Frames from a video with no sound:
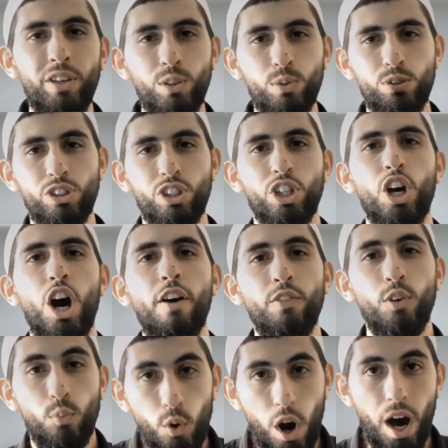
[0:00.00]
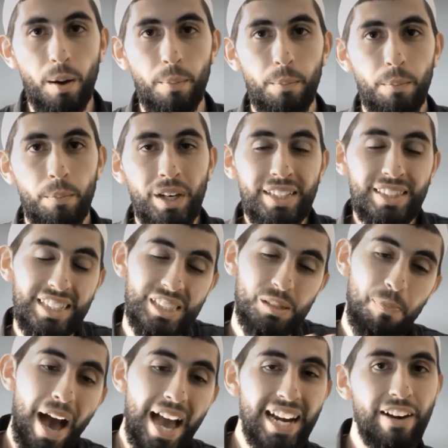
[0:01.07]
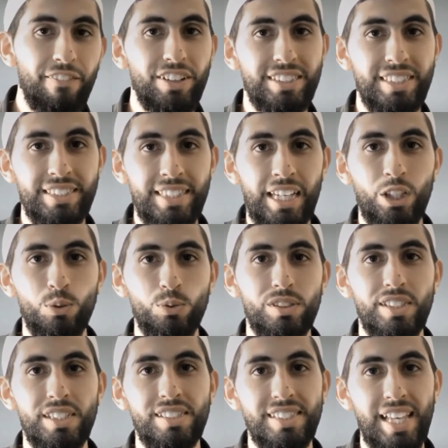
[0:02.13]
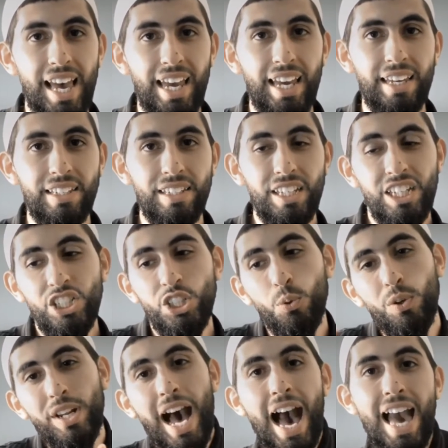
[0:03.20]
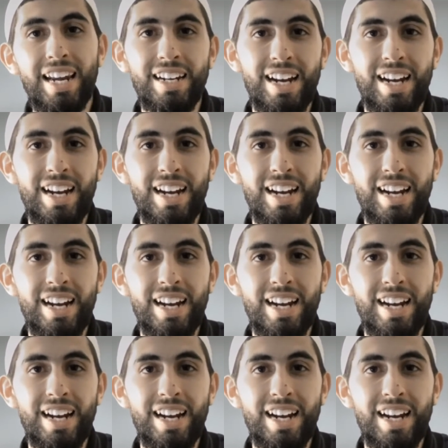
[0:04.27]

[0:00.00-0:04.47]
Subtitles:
used to cover up, despite everything they used to say. She would hide in